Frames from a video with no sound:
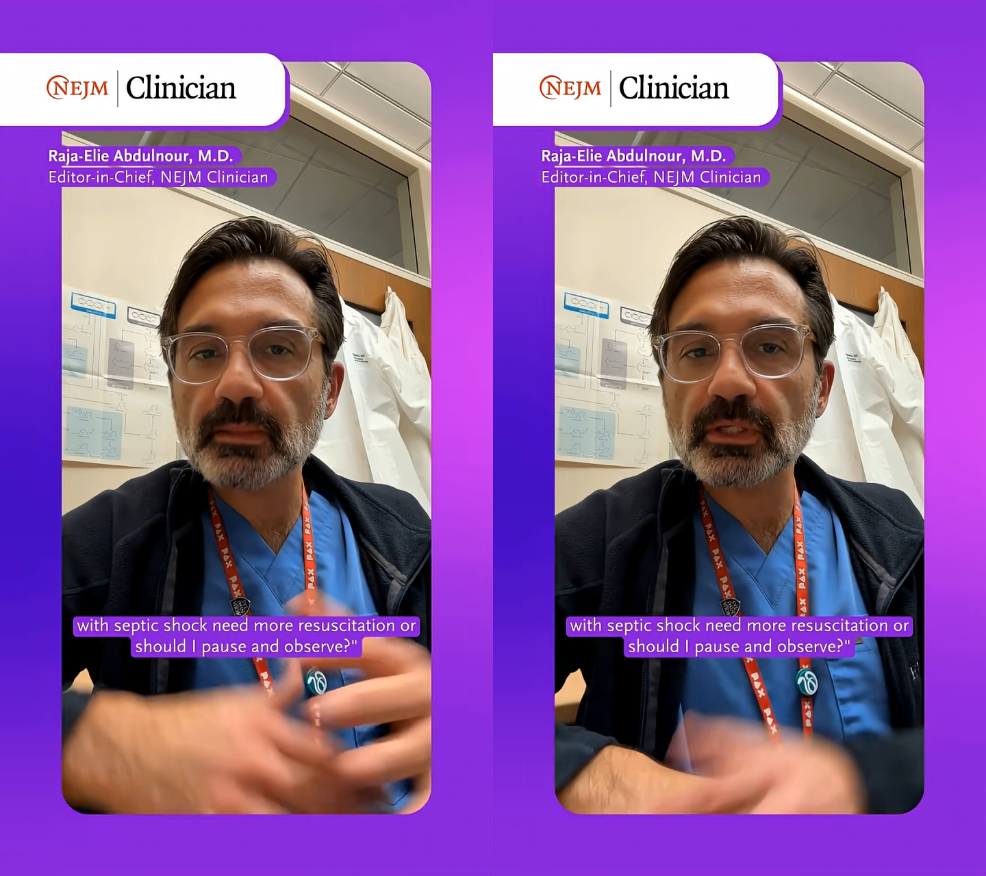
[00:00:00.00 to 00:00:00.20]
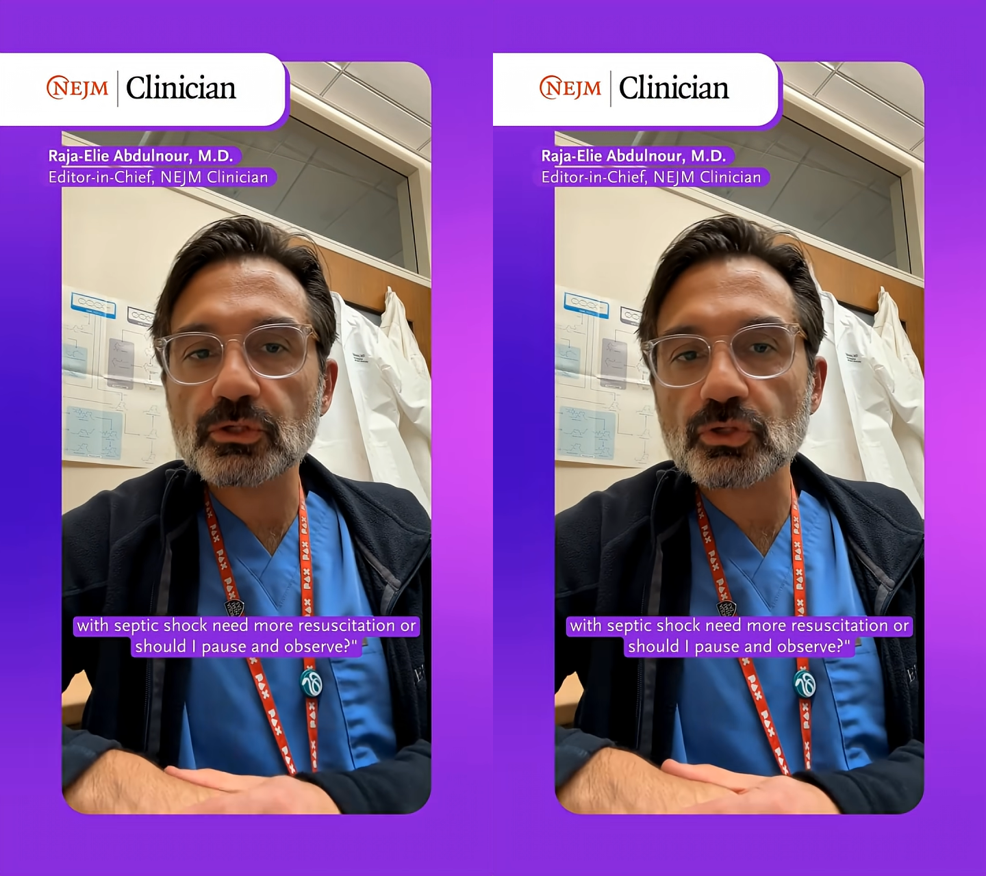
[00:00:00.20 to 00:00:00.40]

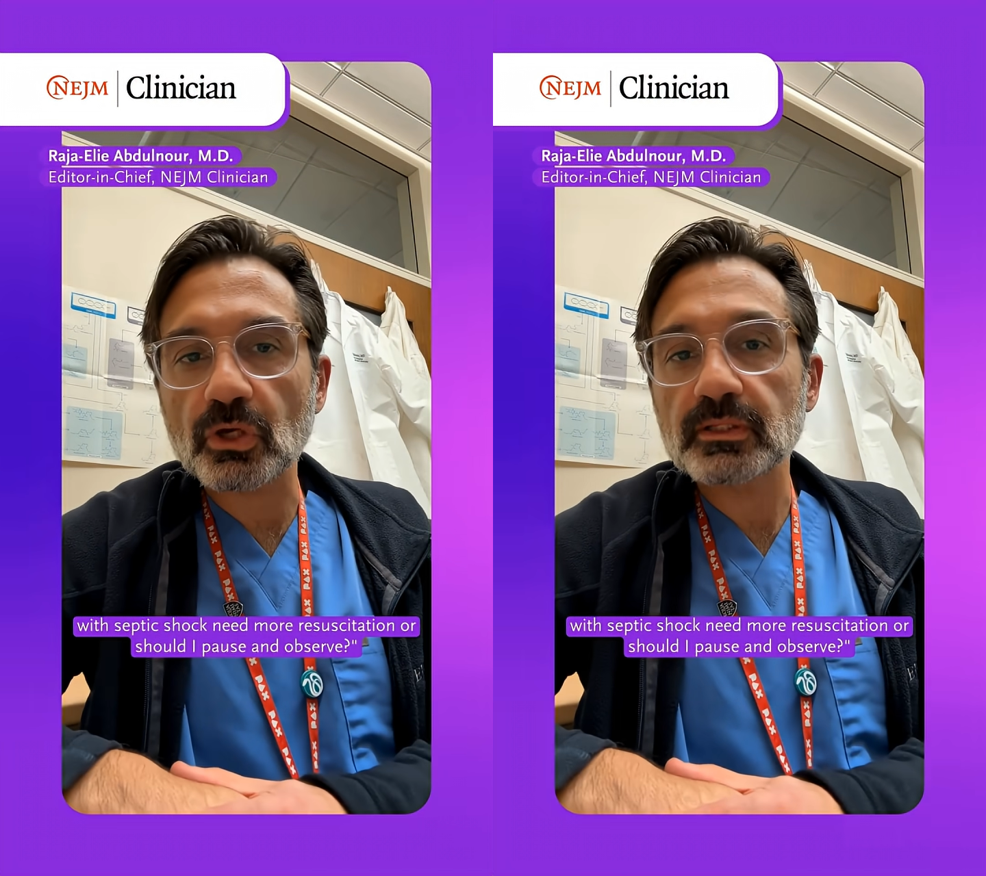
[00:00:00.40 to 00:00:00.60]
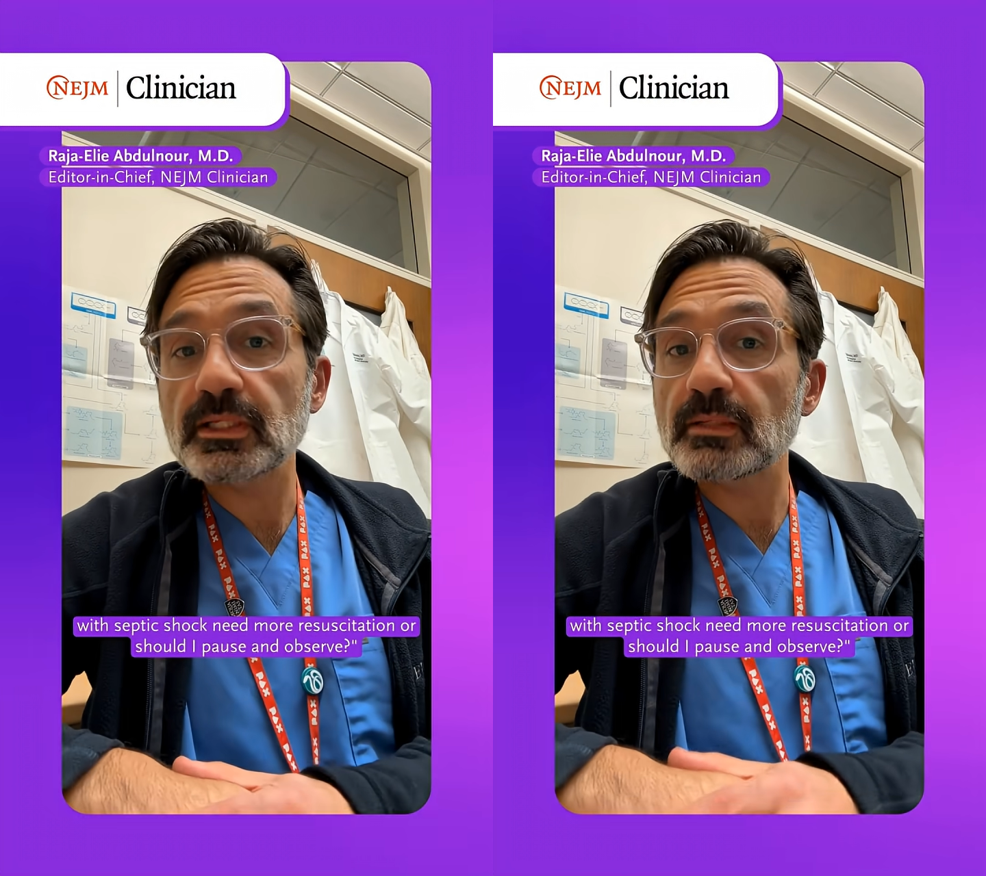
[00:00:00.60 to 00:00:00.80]
septic
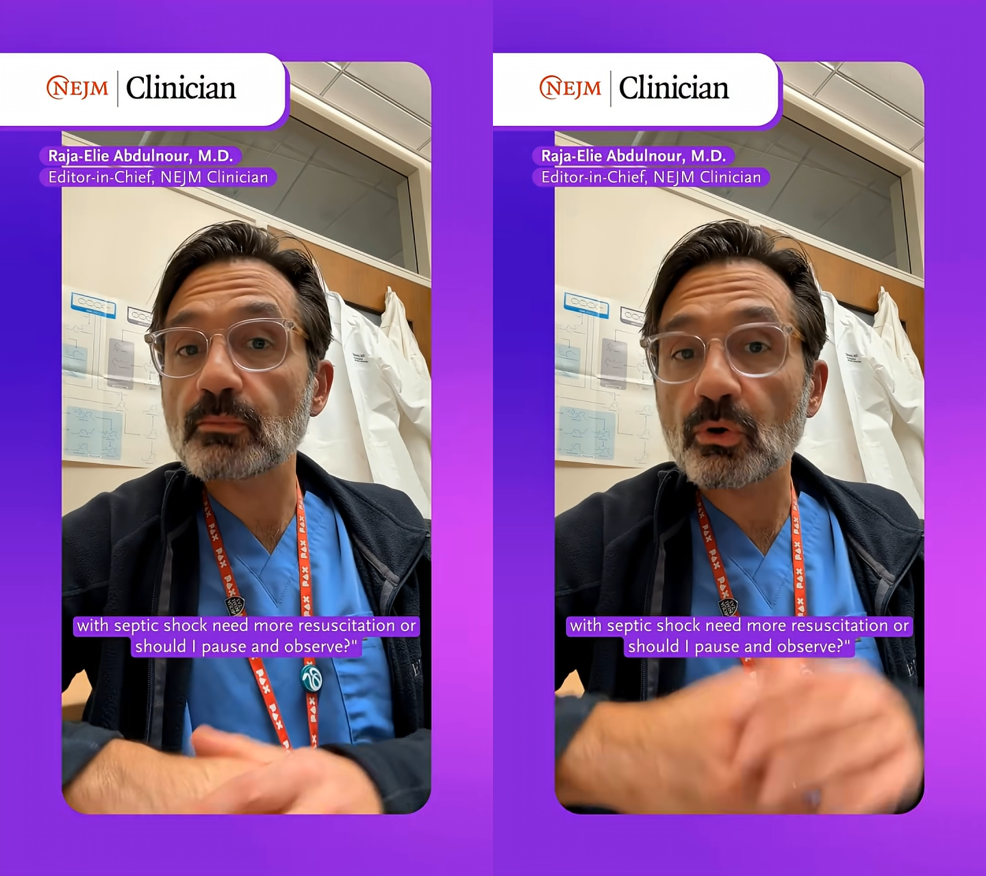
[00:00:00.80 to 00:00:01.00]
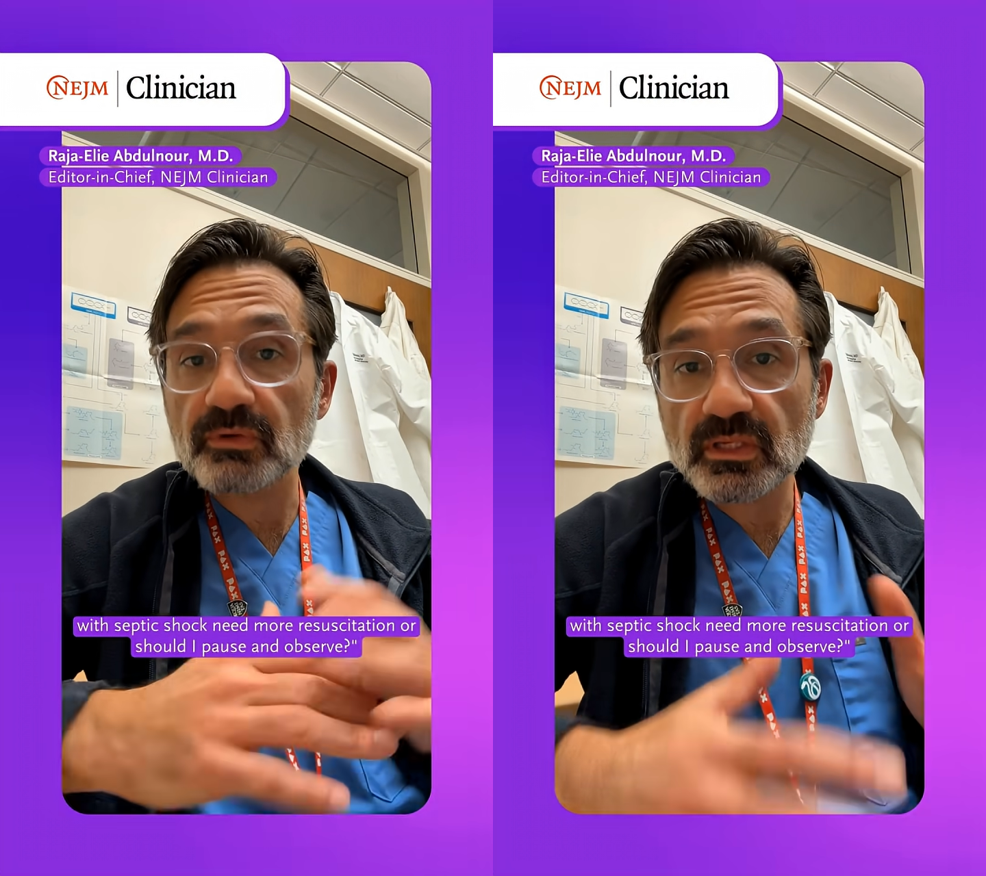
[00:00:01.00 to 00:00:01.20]
shock need
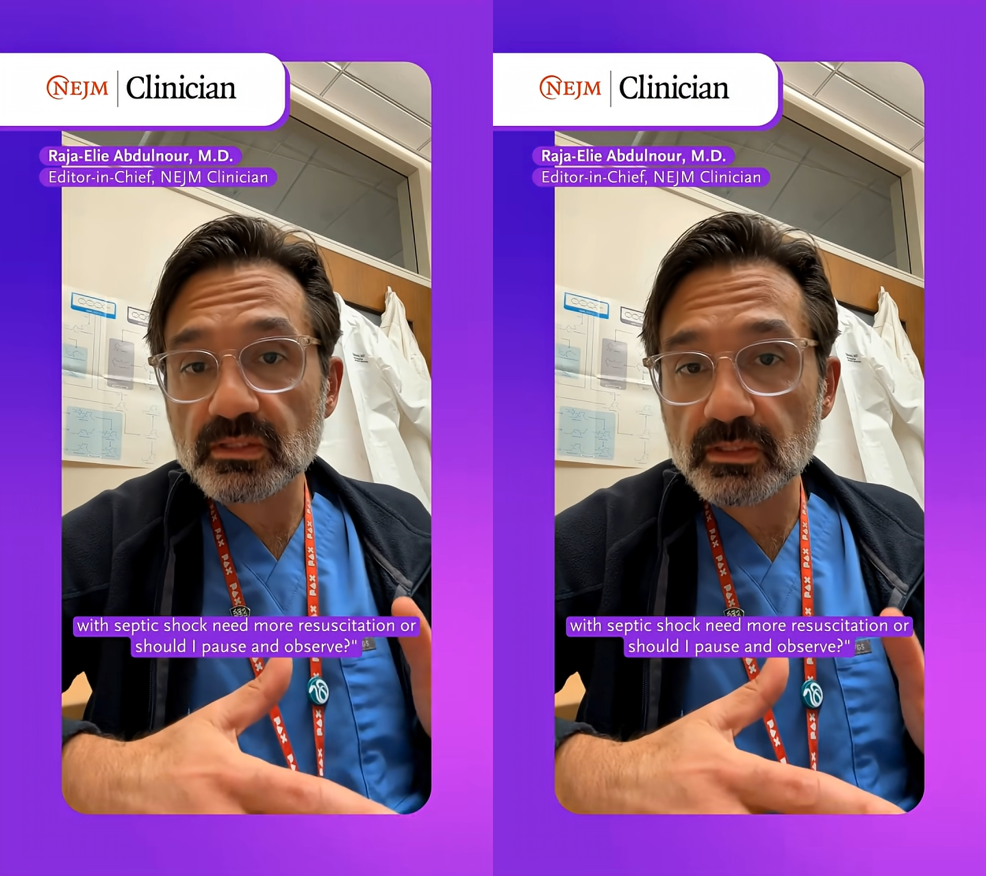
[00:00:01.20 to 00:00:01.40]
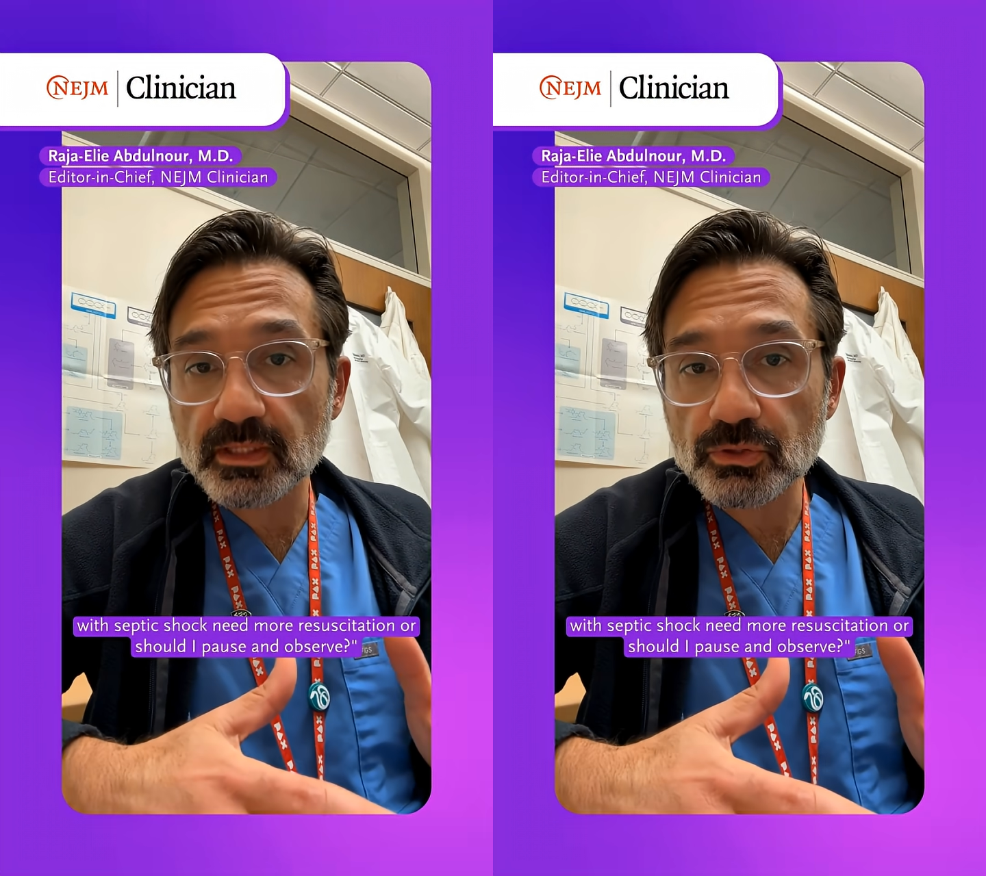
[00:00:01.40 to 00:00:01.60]
more
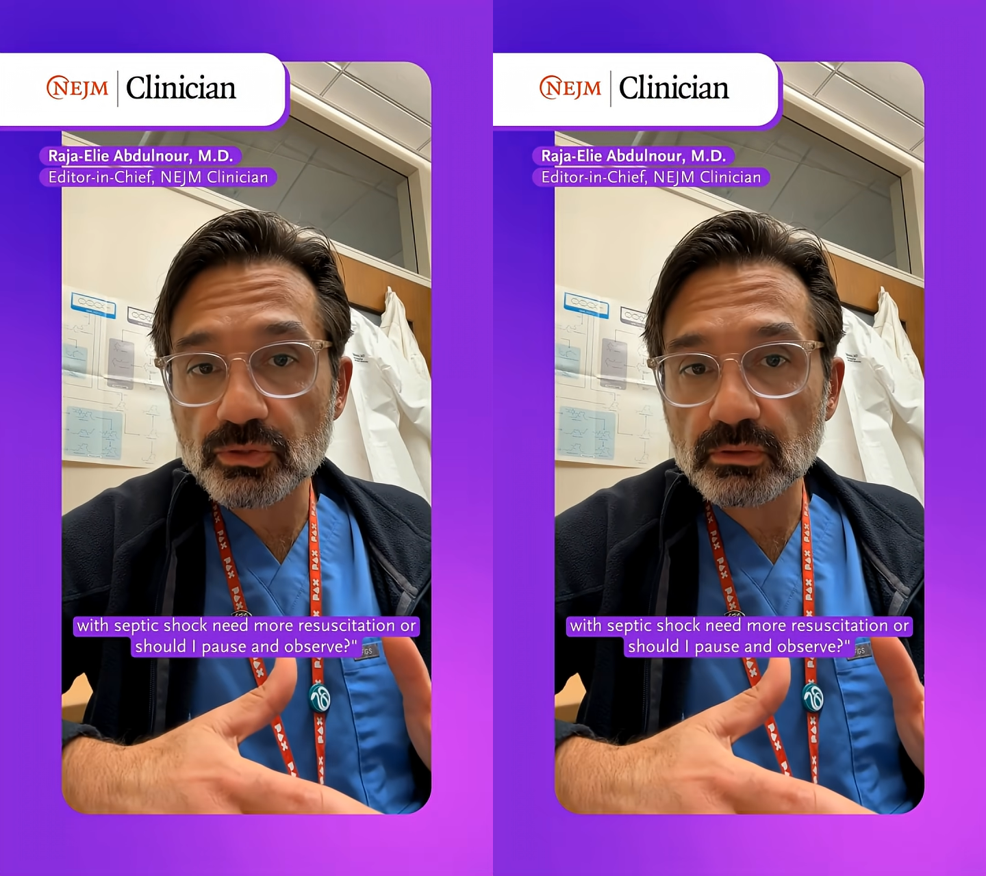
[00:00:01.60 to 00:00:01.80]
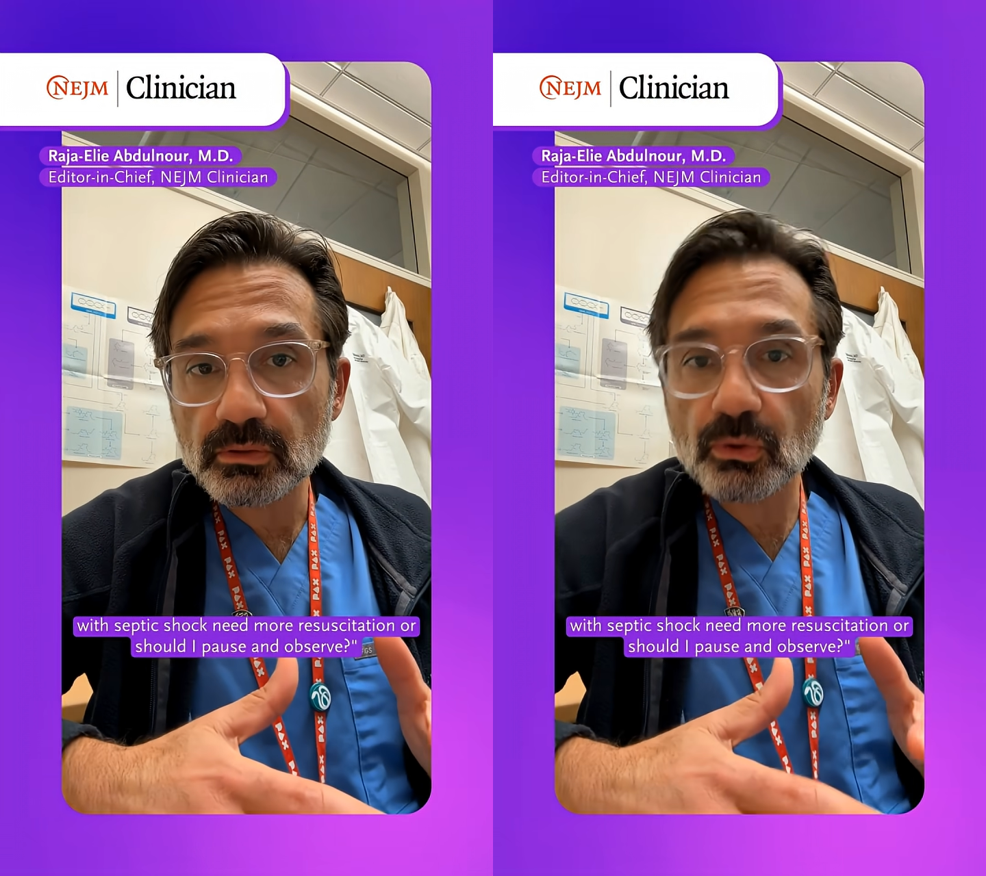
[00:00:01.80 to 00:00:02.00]

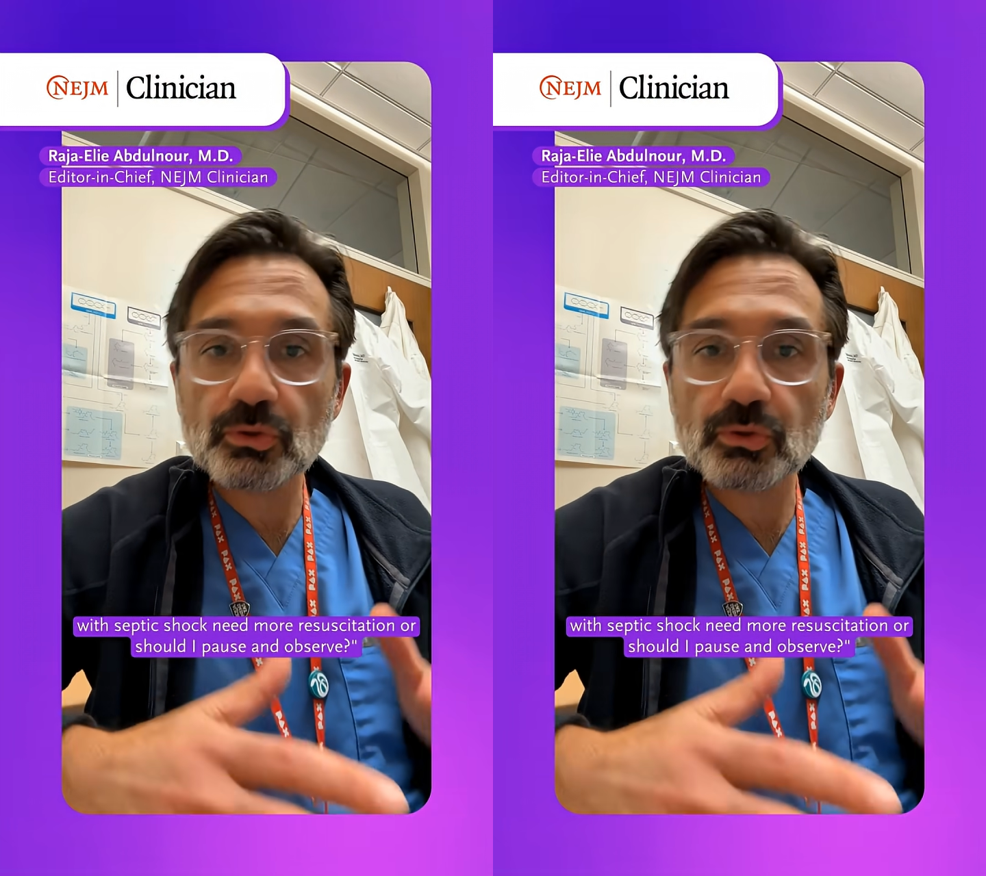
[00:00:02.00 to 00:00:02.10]
resuscitation,